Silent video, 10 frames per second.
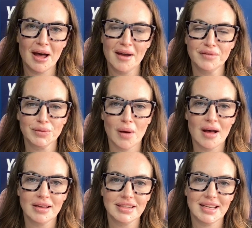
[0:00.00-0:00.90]
Hi
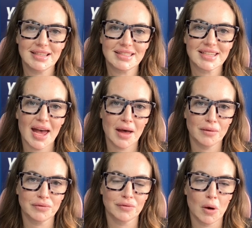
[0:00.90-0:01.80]
everyone, it's Kat
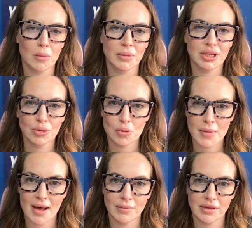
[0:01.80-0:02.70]
from Your
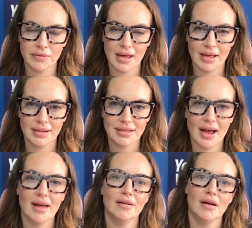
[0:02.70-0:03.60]
Man with a Van,
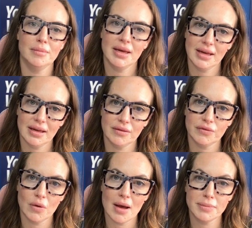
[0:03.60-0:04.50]
and I'm here
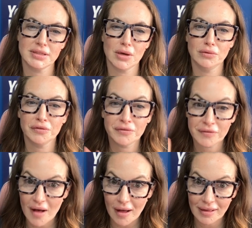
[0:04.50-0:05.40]
for episode
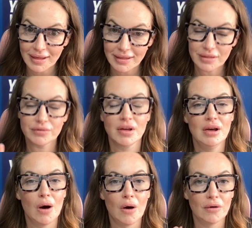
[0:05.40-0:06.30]
5
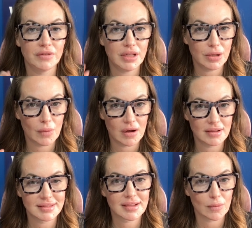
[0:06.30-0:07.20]
of You
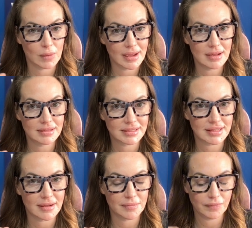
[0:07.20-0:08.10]
Ask, We
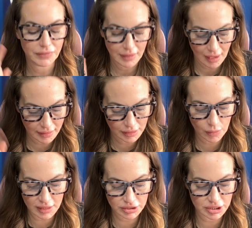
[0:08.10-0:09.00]
Answer. And the
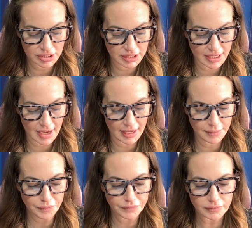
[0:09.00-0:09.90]
question today,
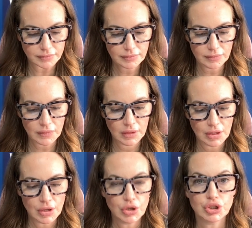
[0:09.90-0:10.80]

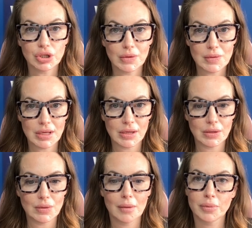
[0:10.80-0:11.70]
do
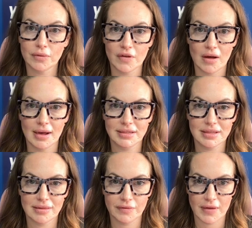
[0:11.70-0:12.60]
you provide
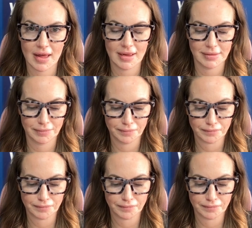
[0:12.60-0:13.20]
the van?